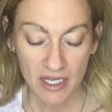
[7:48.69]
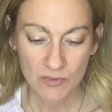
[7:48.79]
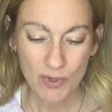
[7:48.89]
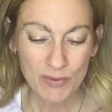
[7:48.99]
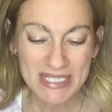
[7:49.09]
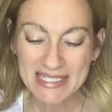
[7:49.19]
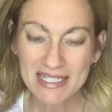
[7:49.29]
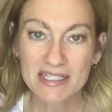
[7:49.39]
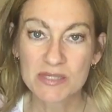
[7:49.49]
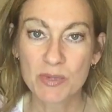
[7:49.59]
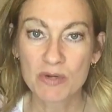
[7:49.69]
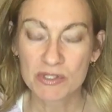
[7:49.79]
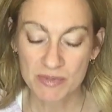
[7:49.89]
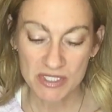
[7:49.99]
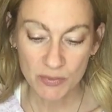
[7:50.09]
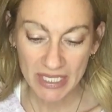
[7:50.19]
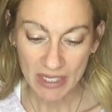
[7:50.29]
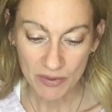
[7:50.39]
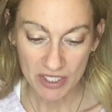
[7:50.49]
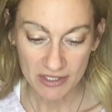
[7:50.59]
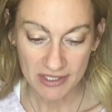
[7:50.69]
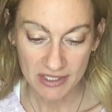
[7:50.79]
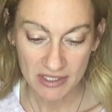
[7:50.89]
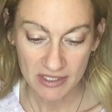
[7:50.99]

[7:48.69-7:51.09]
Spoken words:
What would Sandy's bones be doing out here?"